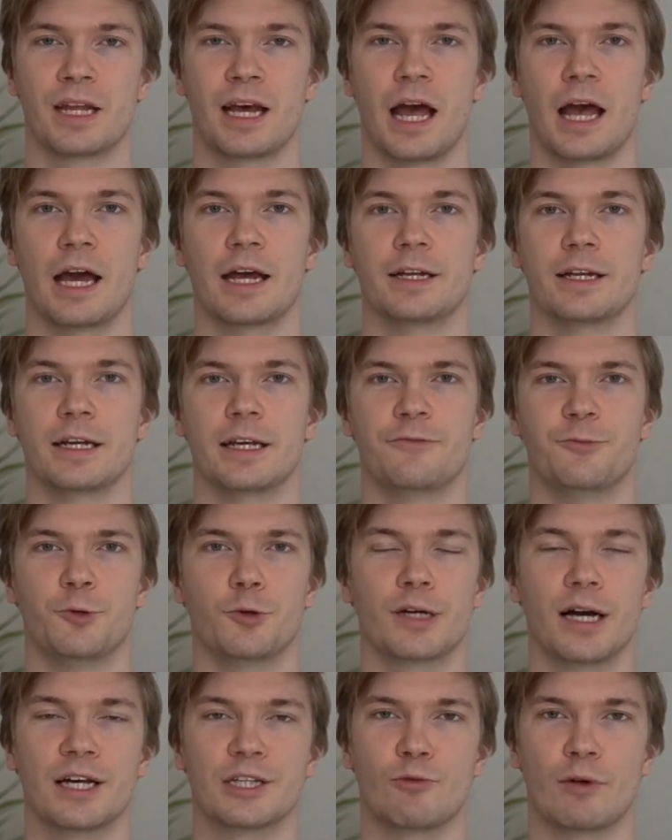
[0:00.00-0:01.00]
And if
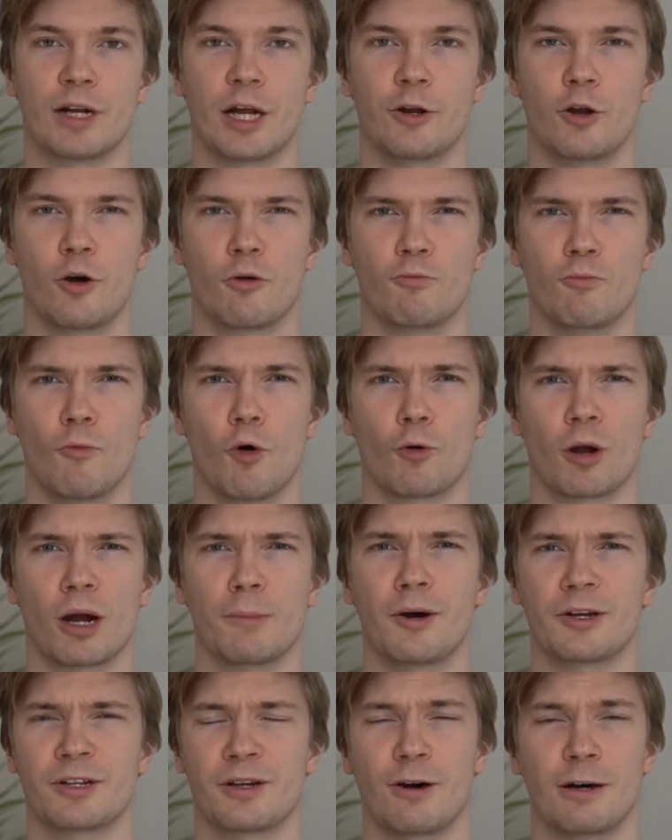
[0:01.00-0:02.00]
you guys want to know more
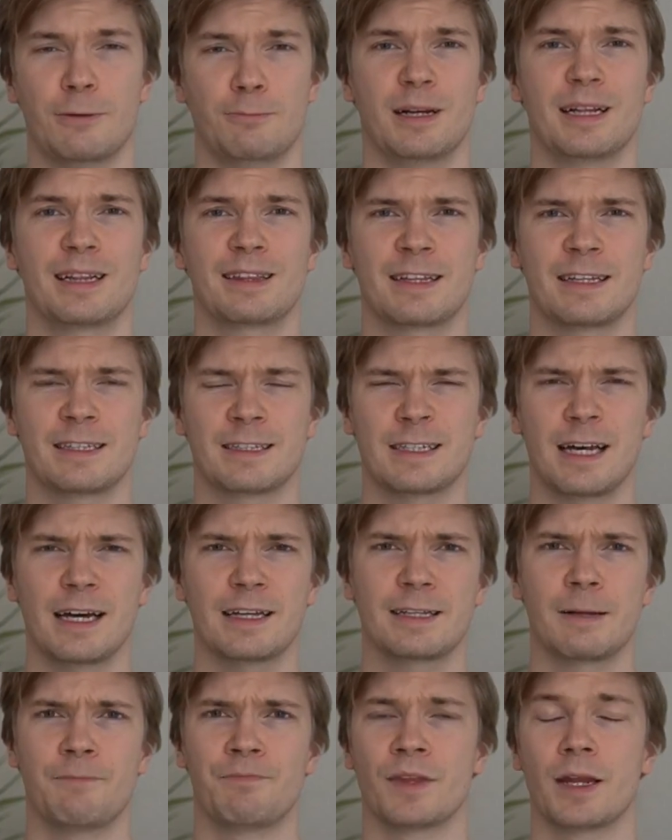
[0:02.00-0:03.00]
about how I built this
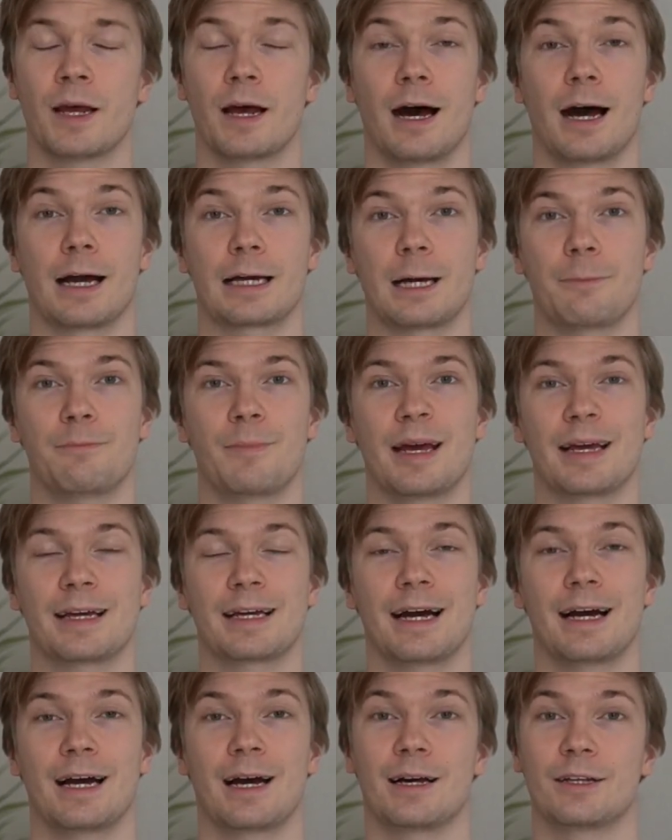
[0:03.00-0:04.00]
site, I can
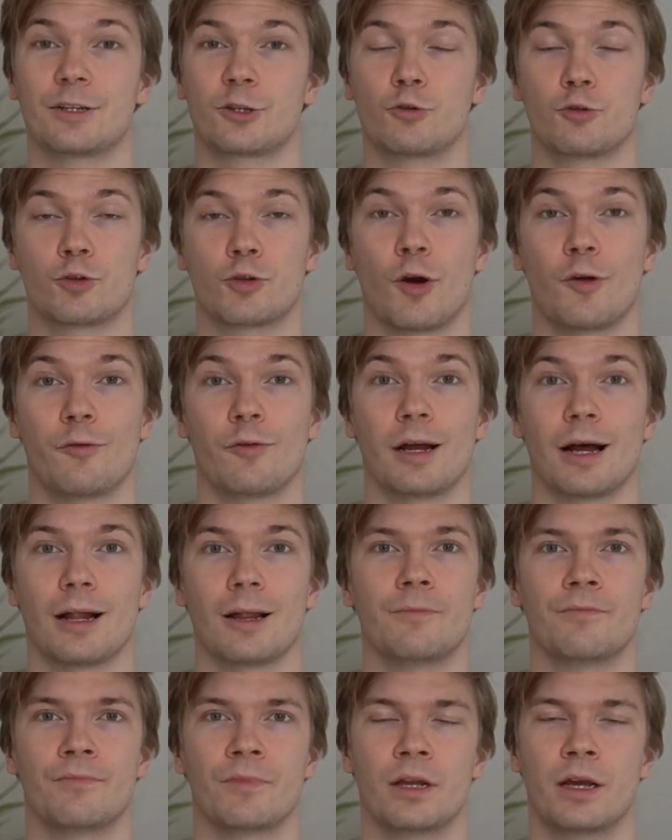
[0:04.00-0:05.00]
make a
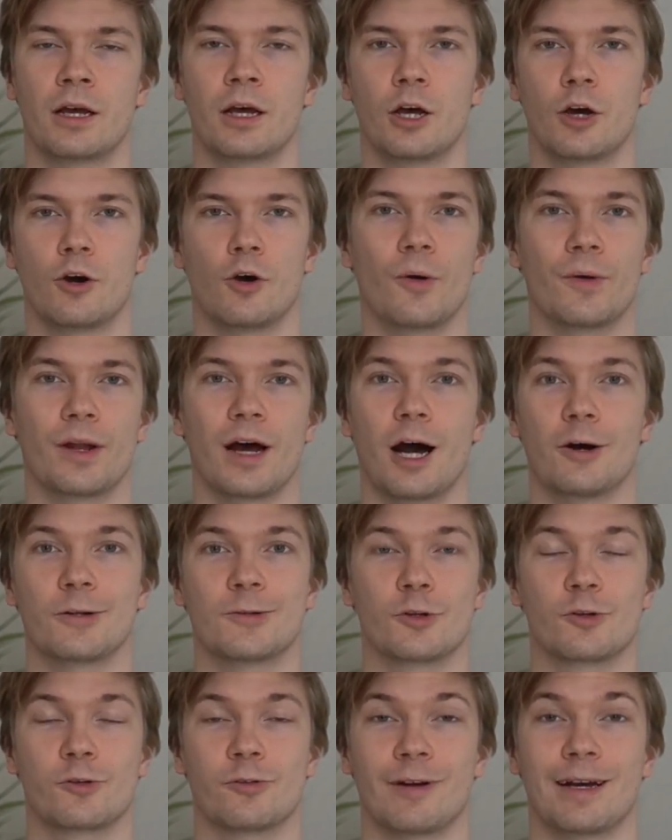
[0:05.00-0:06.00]
tutorial on how
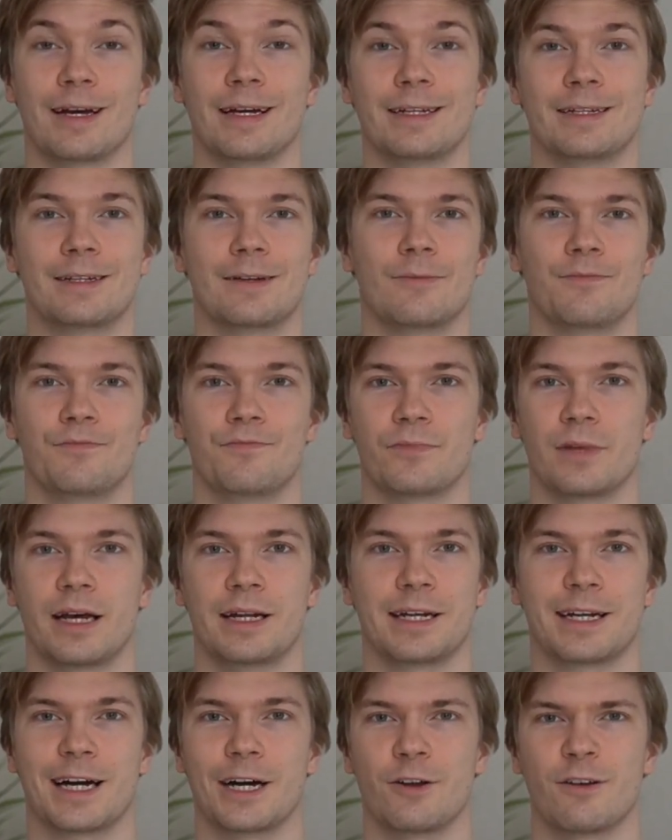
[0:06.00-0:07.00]
to create
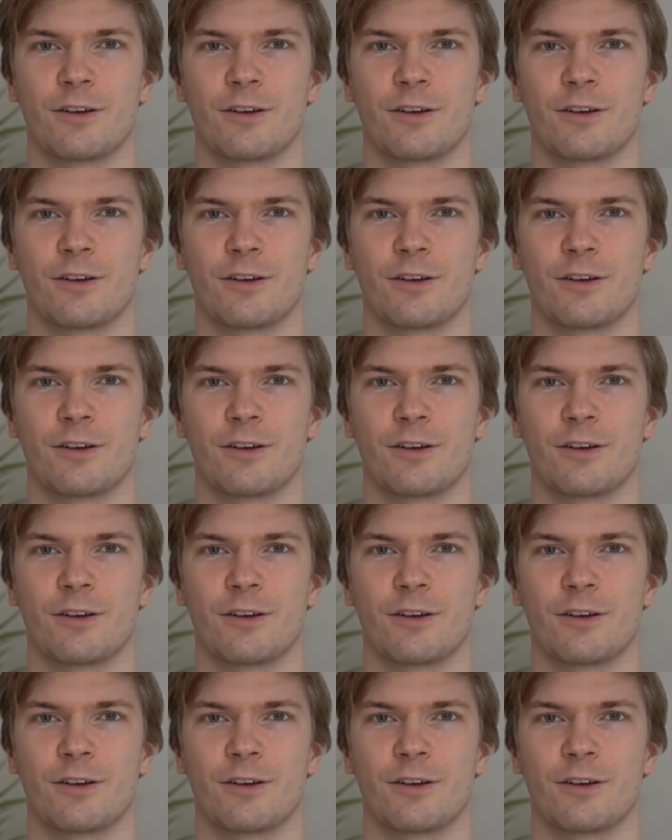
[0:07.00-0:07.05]
any kind